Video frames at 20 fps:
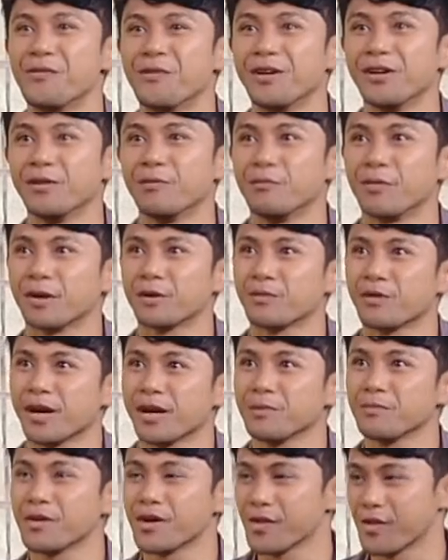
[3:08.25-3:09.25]
Well, my
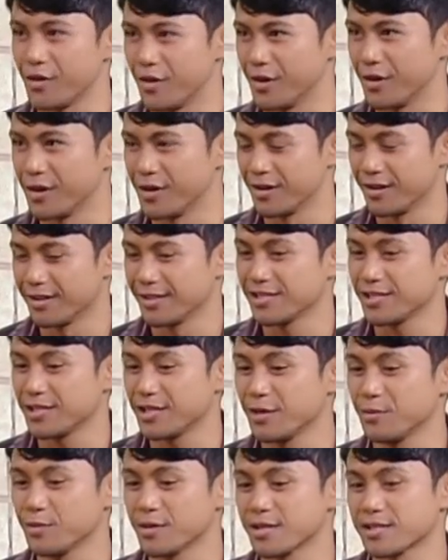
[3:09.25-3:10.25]
grandmother,
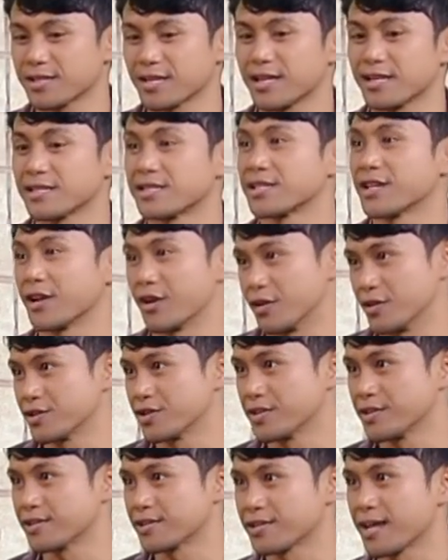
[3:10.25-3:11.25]
she was a singer.
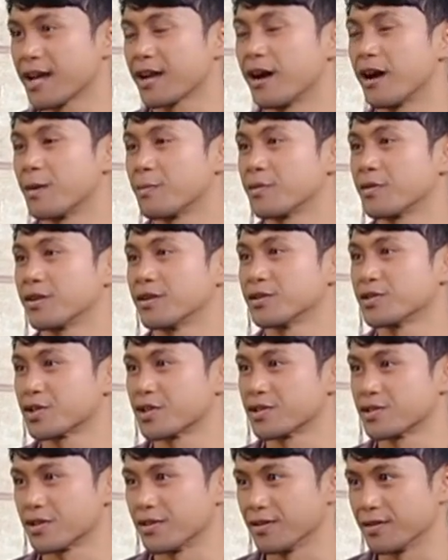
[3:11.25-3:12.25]
She sang opera in
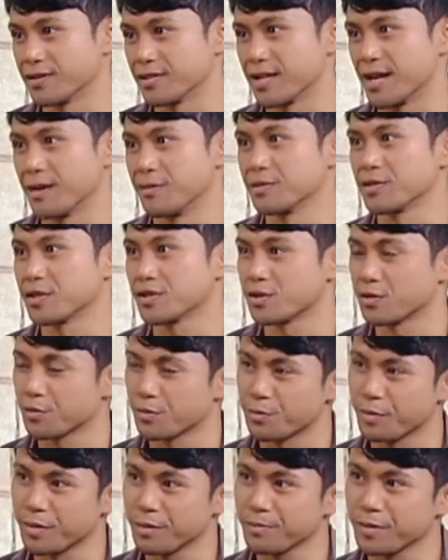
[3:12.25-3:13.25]
church all the time. So she
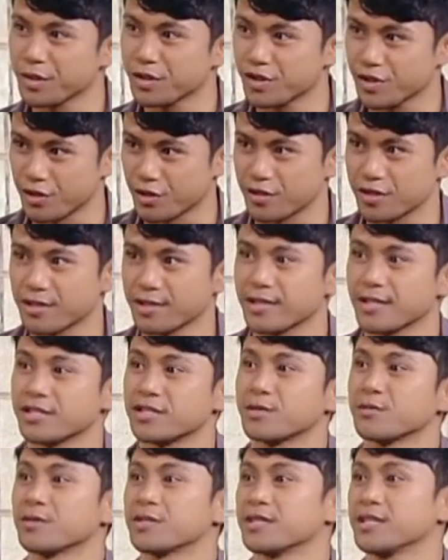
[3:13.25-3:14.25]
would bring me to church, and then
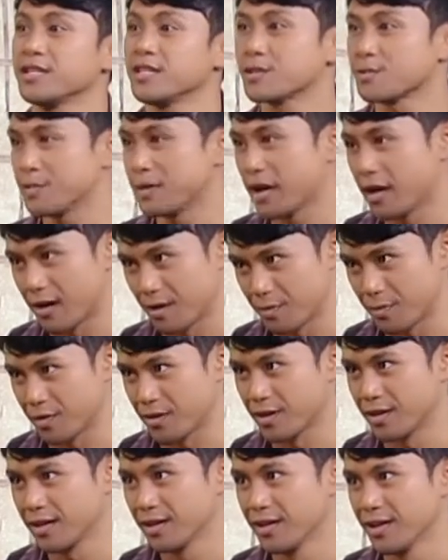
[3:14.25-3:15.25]
she would teach me
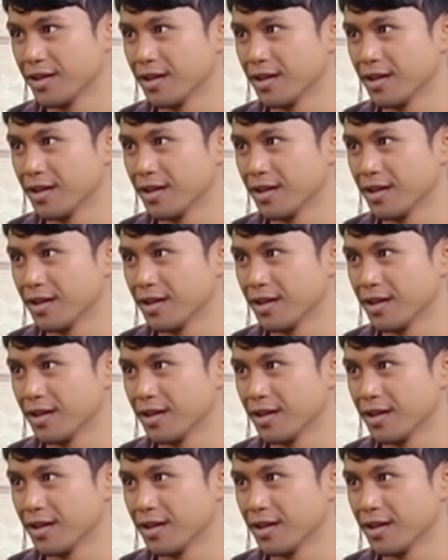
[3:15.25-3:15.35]
opera.